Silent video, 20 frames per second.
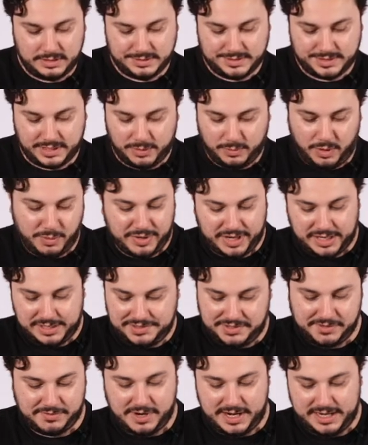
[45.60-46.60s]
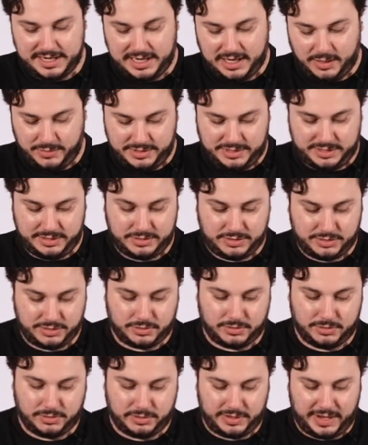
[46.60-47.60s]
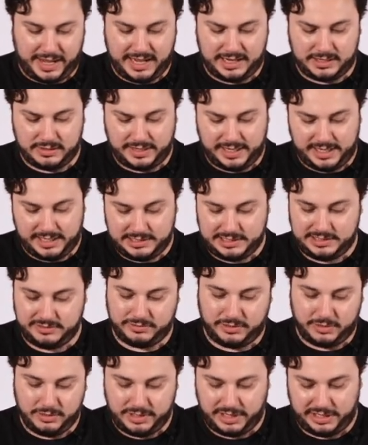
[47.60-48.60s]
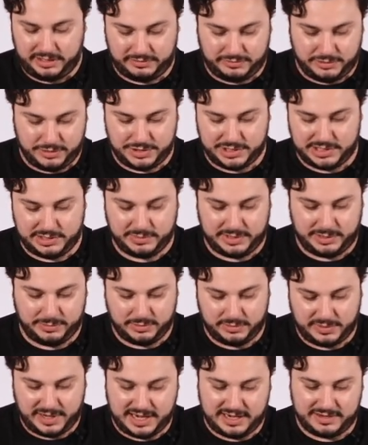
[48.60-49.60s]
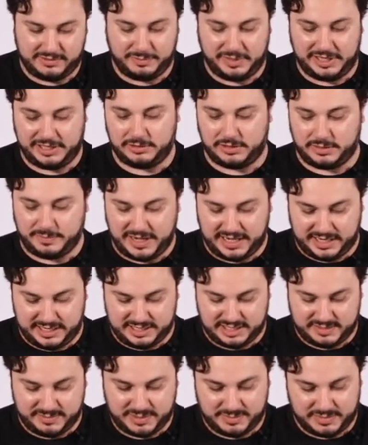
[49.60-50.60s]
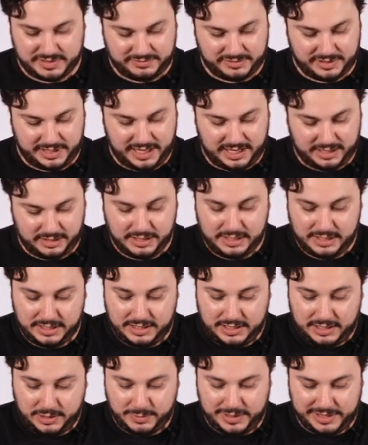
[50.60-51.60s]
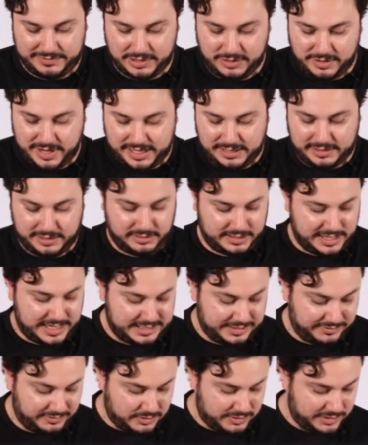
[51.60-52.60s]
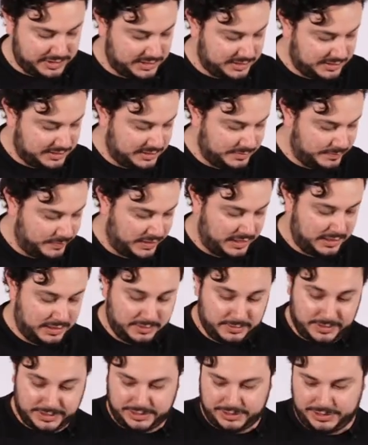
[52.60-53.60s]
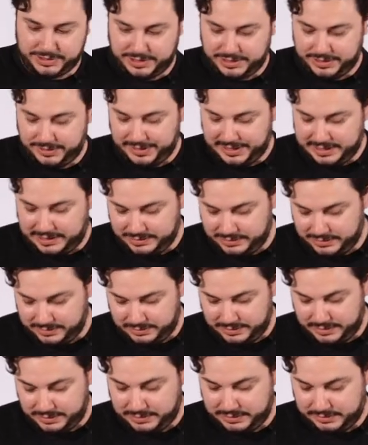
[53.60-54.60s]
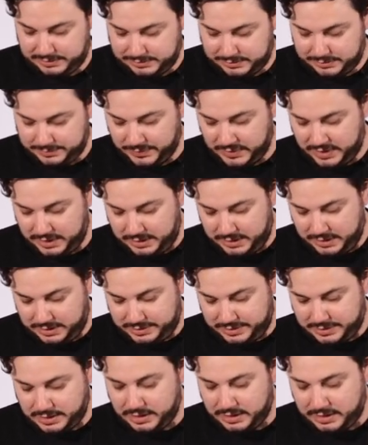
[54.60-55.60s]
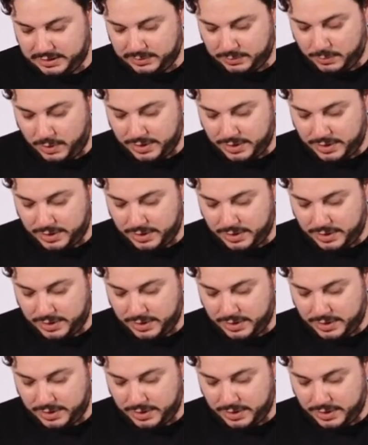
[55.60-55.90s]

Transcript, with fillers: So what we're going to do right now is install our anti-fog. In the future we will have Pinlock mechanisms, but for now we have a great little anti-fog system which I'll show you how to install. So